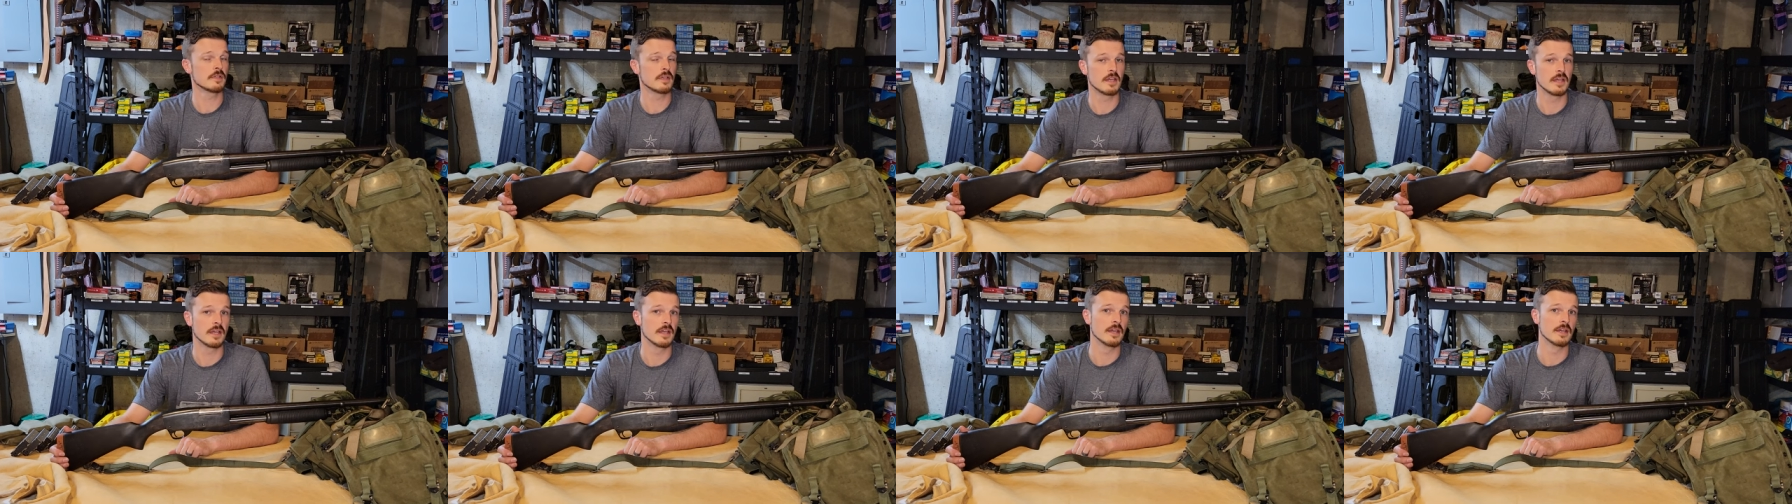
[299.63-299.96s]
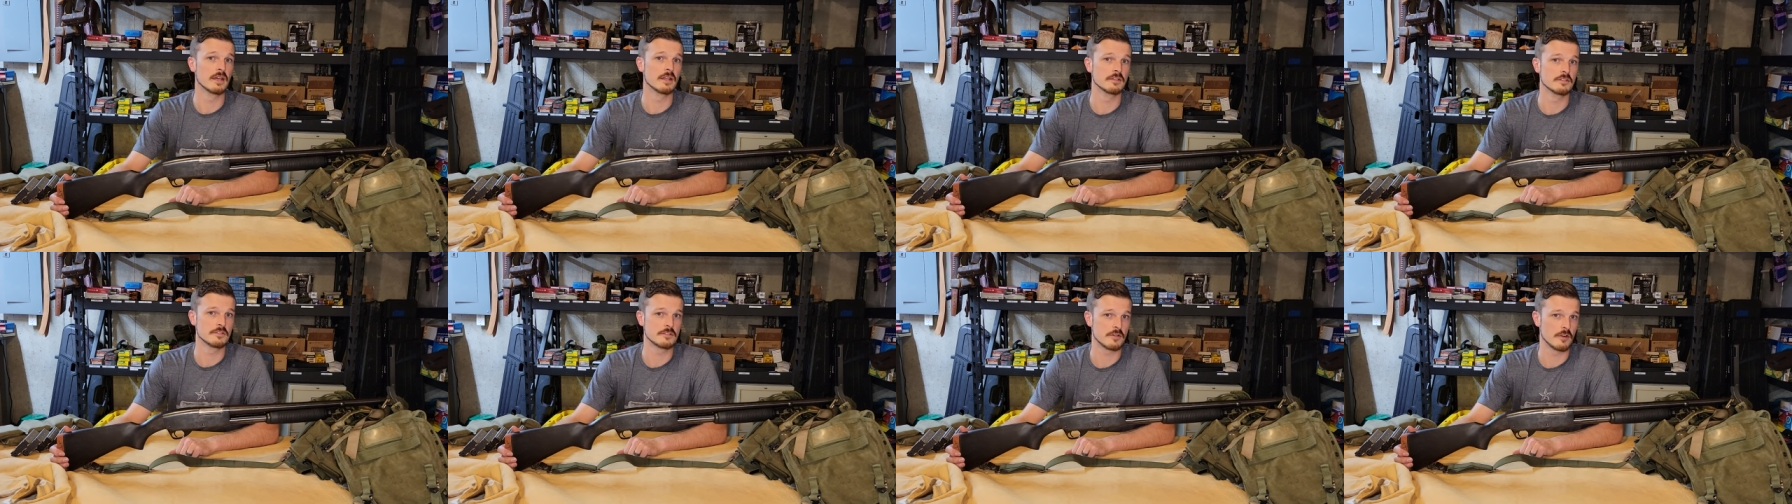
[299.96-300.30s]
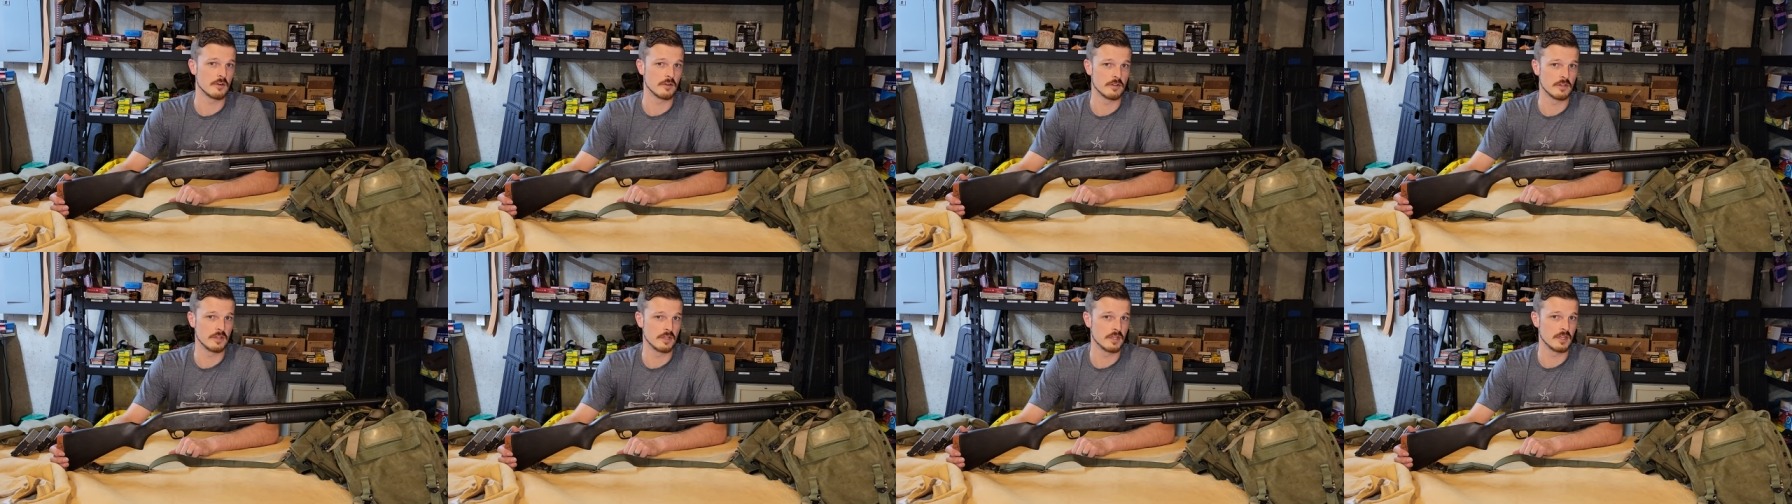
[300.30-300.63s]
and
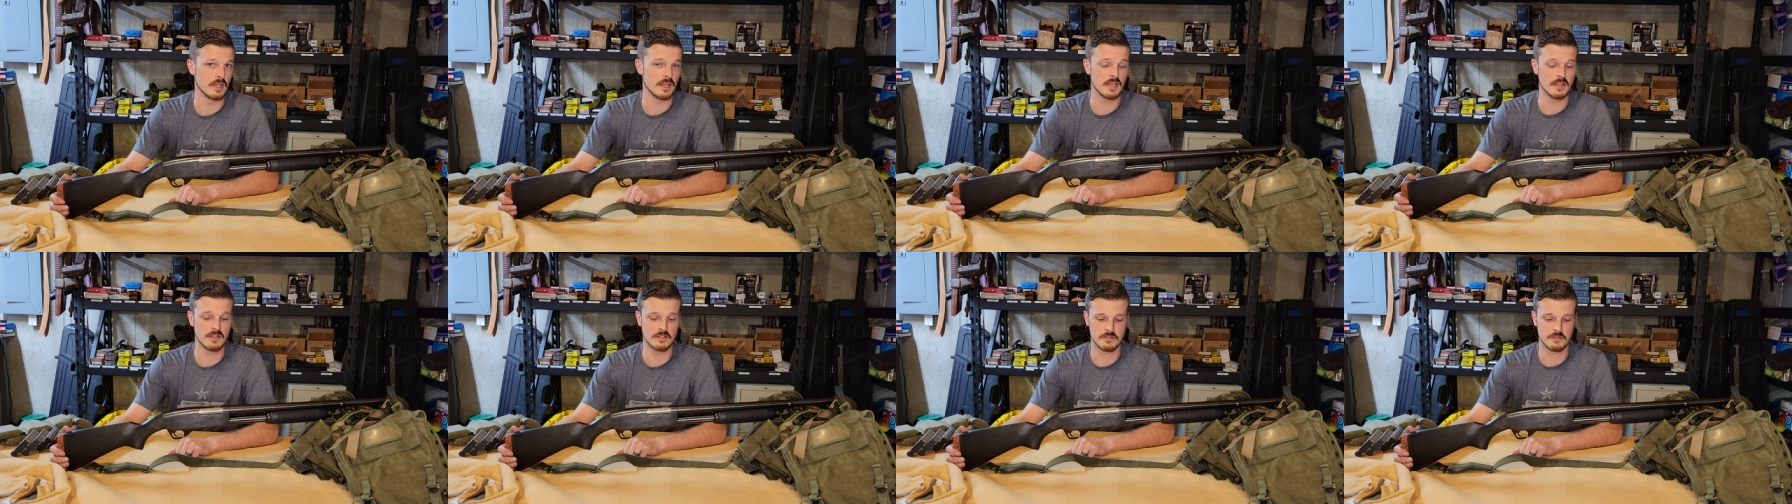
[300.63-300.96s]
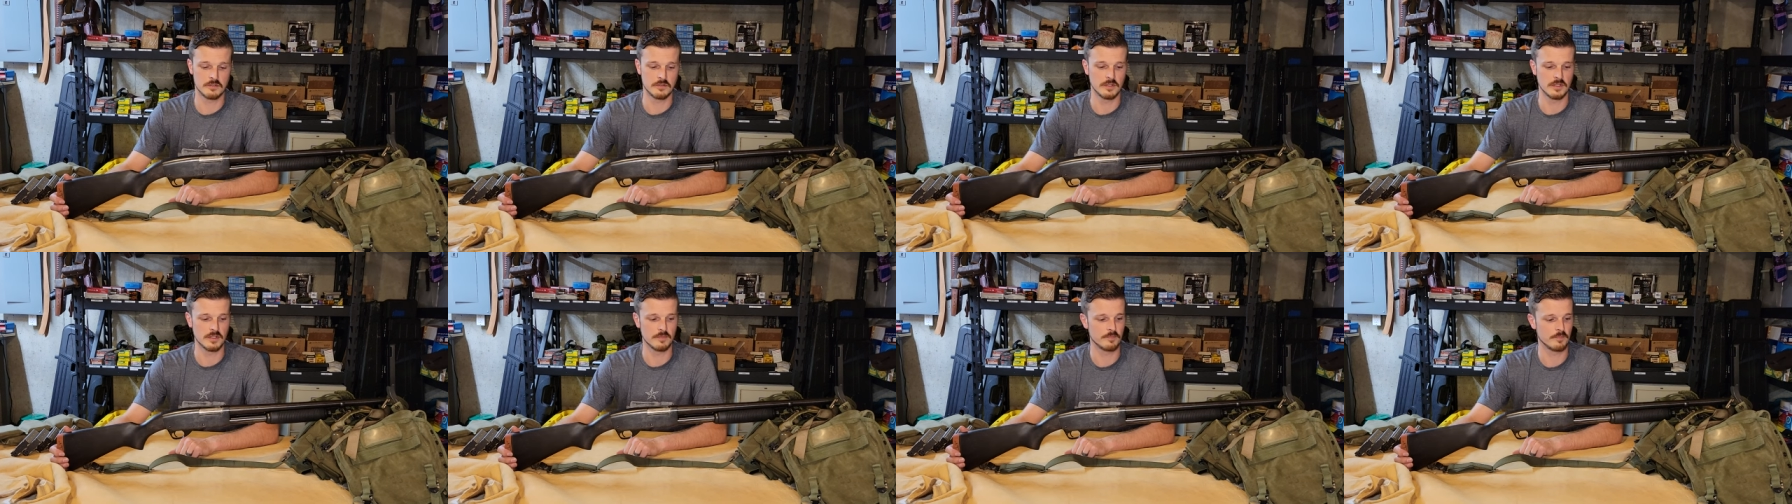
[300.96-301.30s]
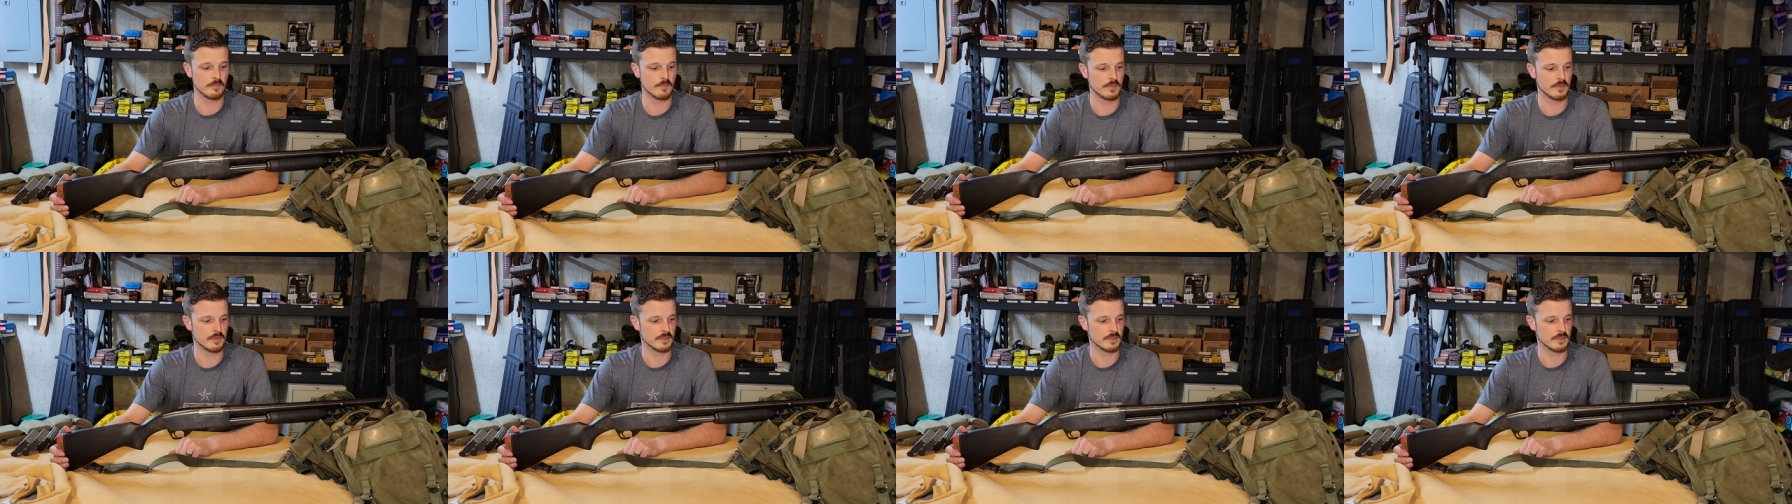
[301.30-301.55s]
started to dig into it.